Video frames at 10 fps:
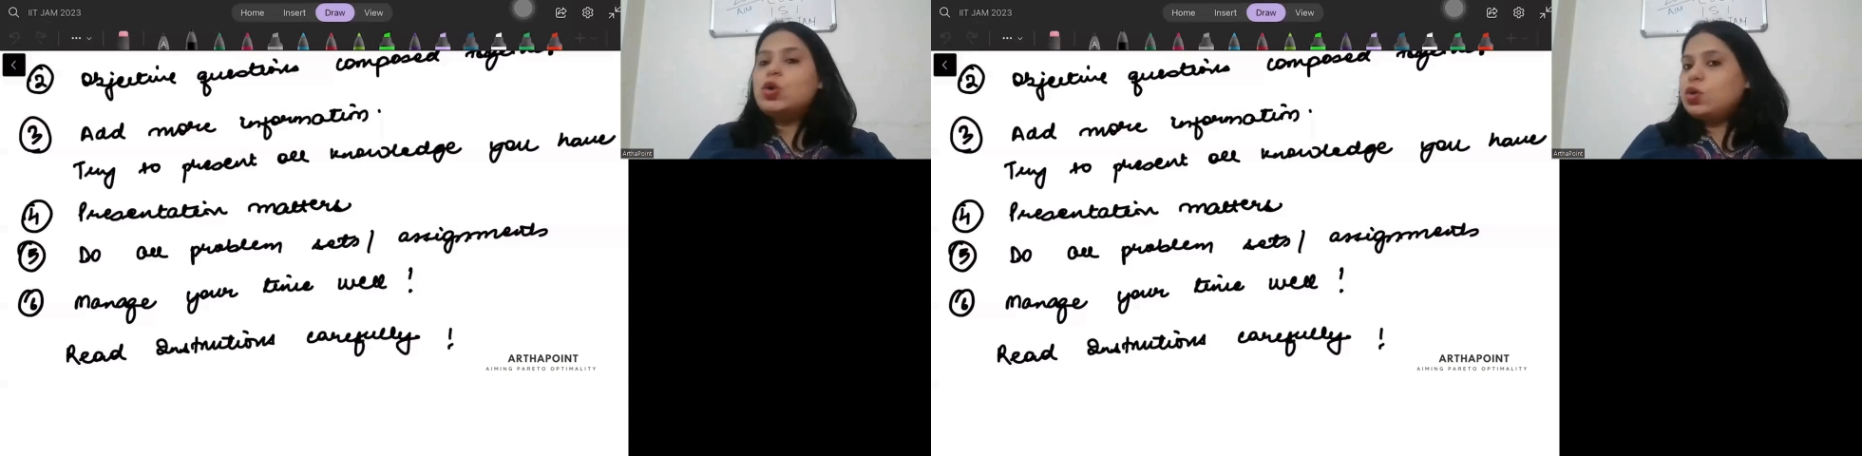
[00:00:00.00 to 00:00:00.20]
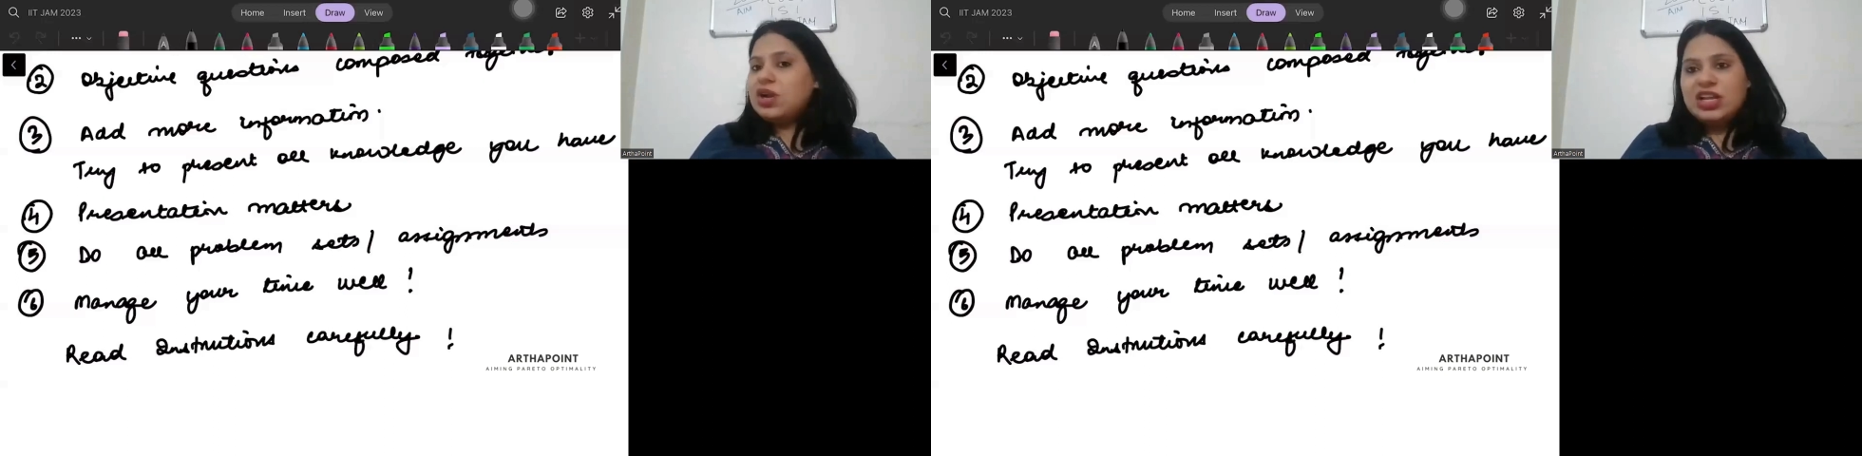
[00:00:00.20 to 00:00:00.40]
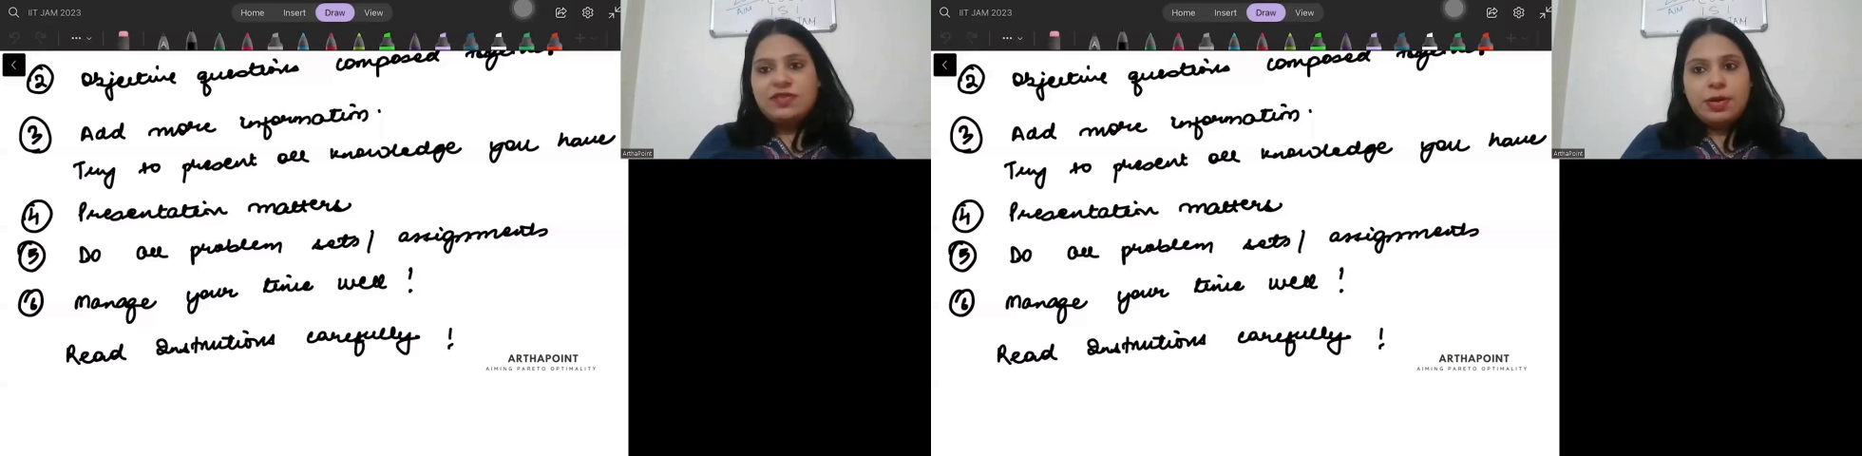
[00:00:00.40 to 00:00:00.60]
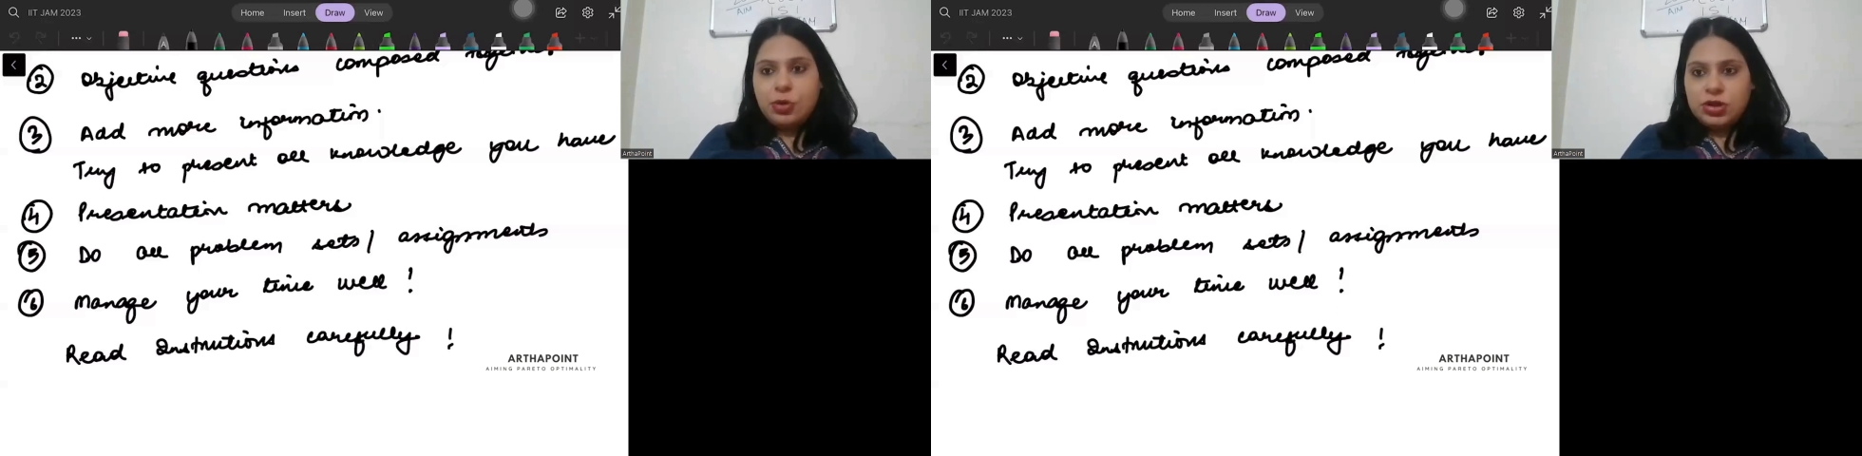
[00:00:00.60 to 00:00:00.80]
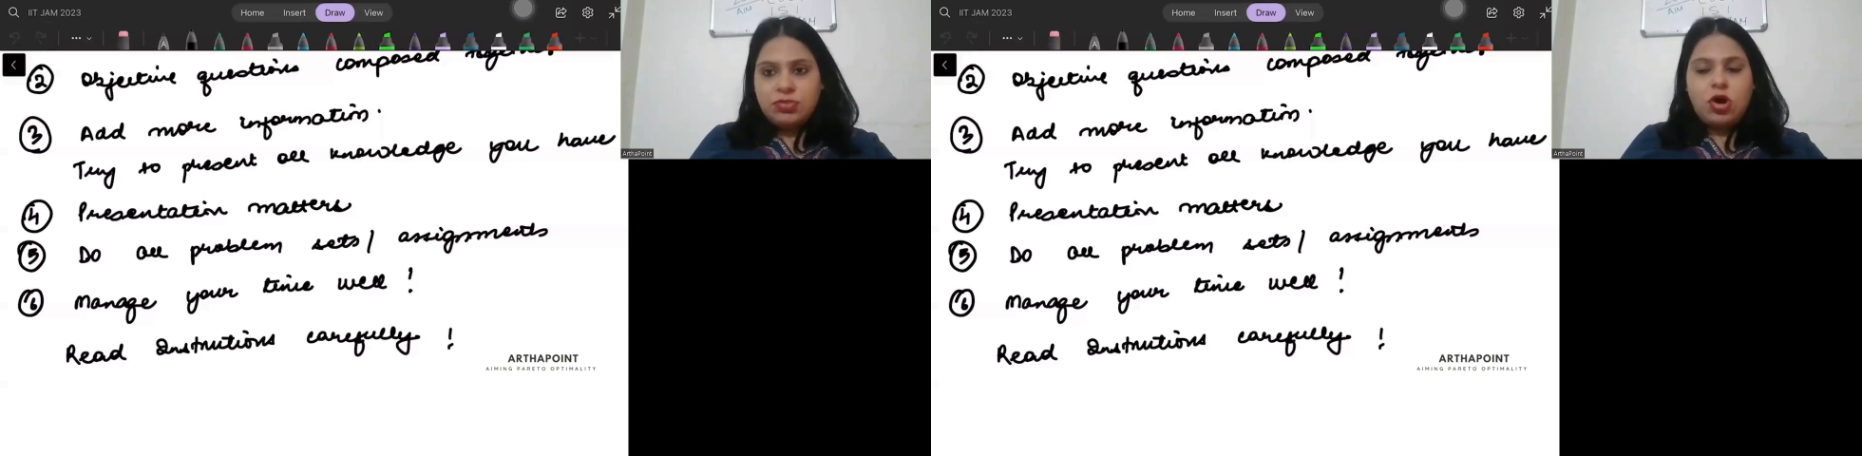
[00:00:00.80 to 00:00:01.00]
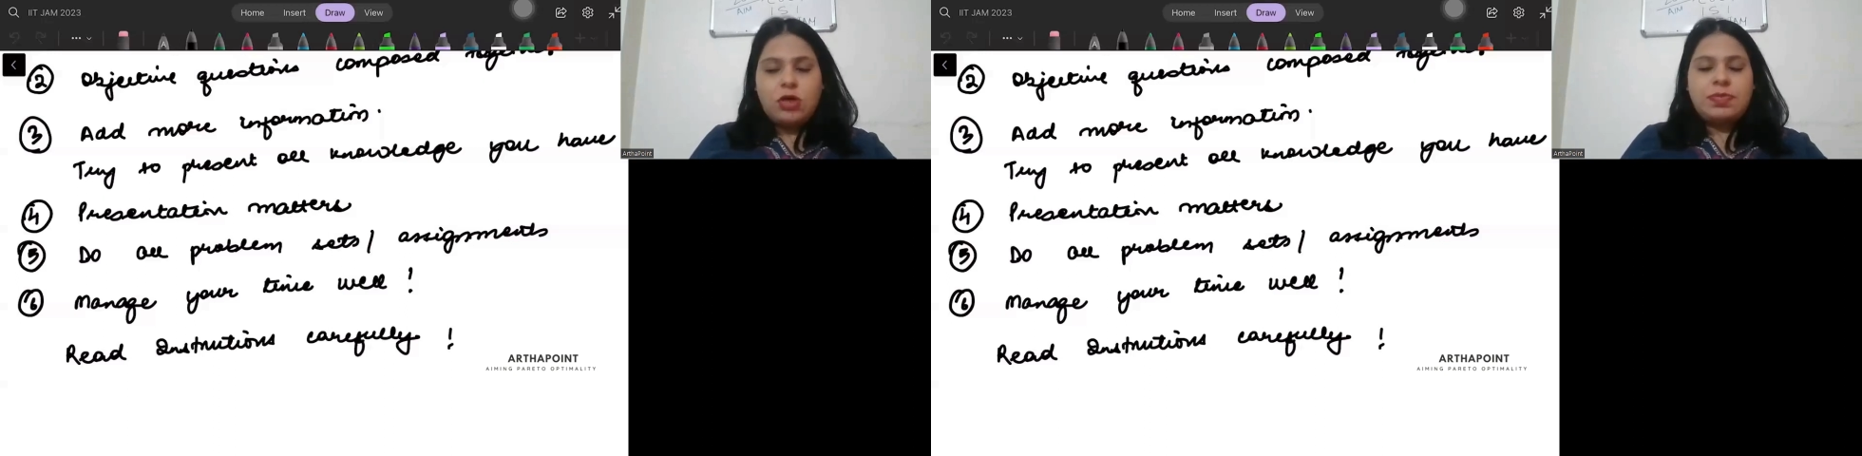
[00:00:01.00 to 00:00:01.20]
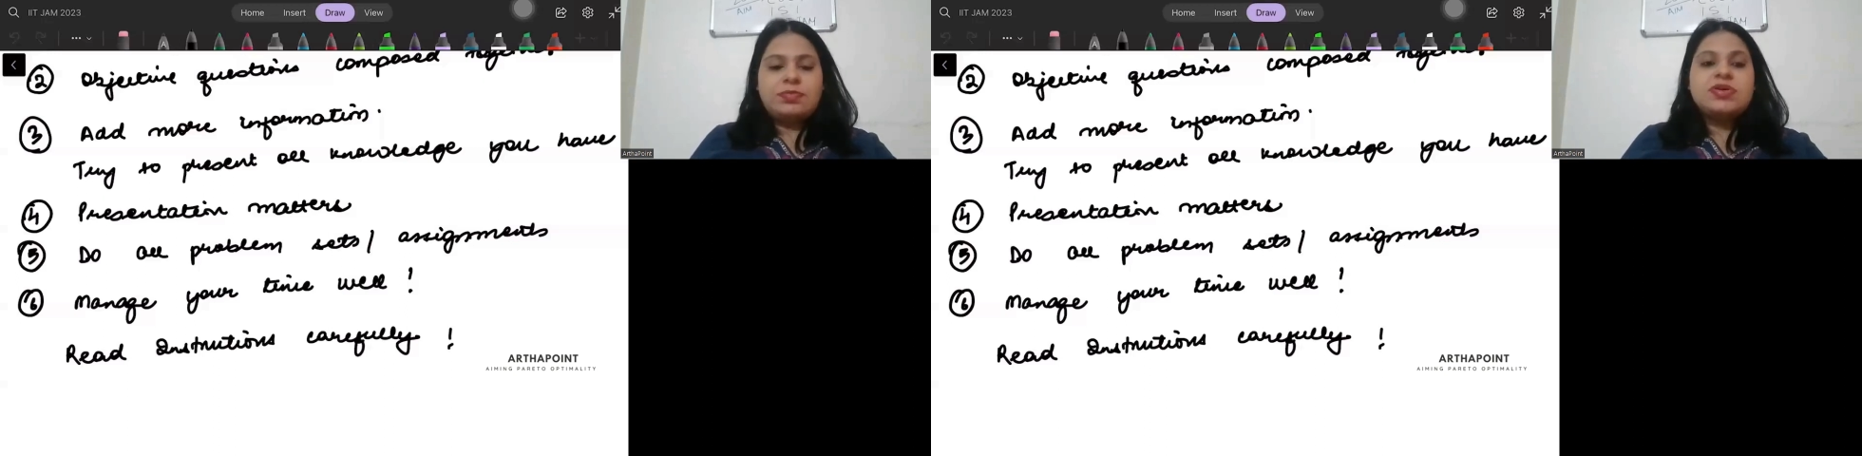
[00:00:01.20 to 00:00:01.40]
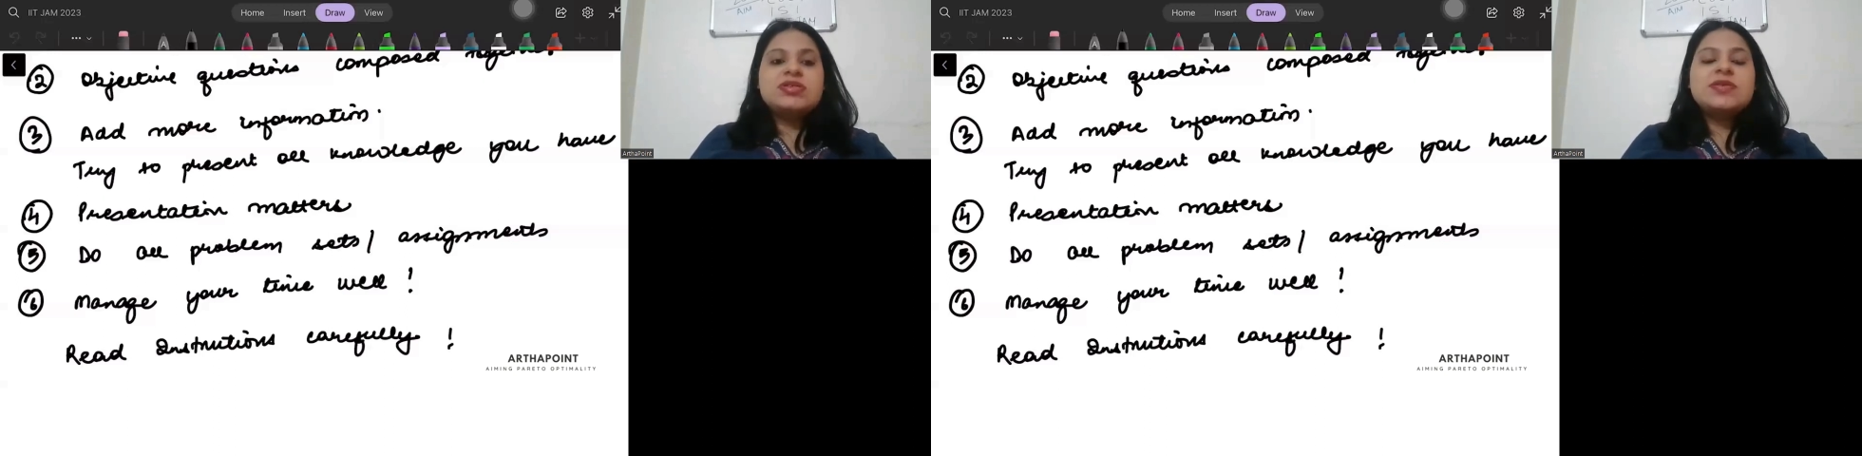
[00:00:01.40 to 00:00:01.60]
Don't leave up on the mock
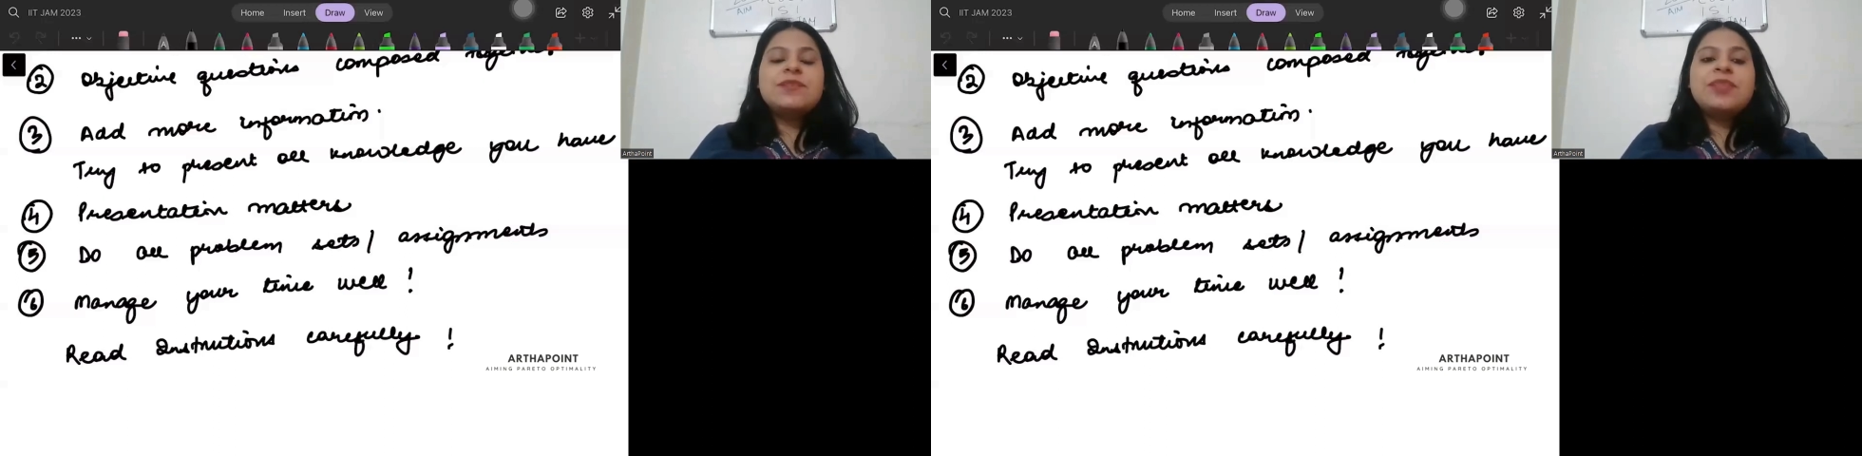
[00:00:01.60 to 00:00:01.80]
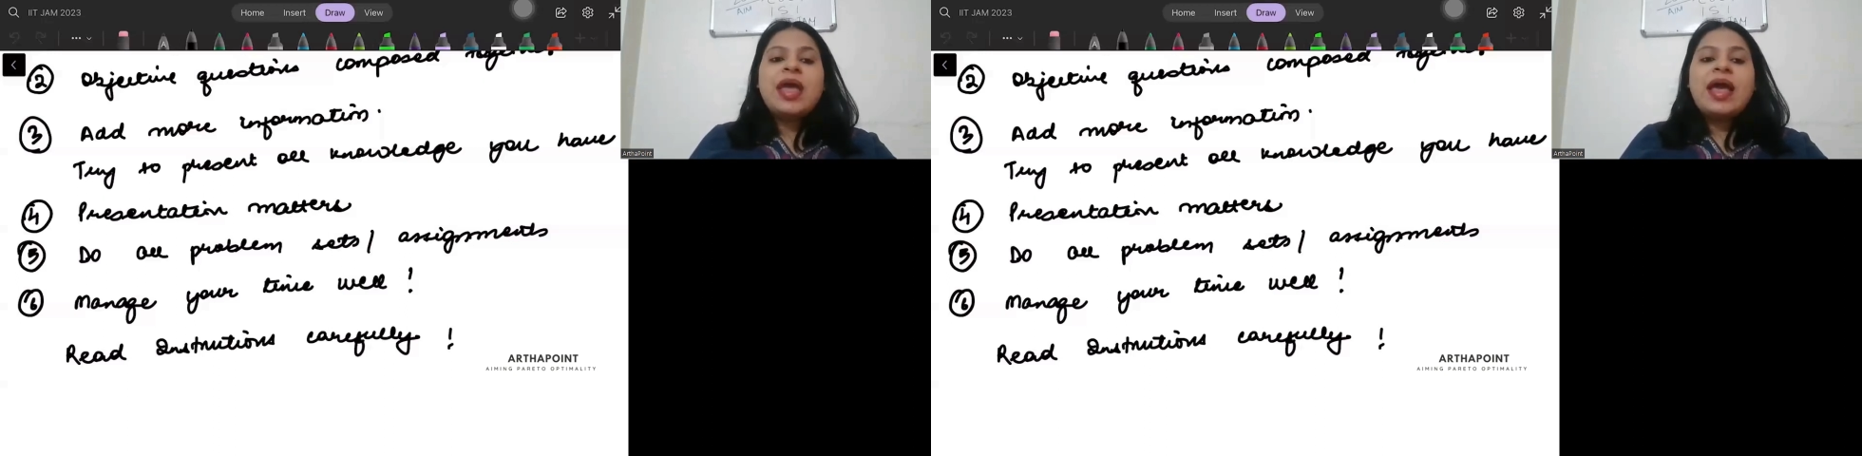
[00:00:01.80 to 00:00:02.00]
papers.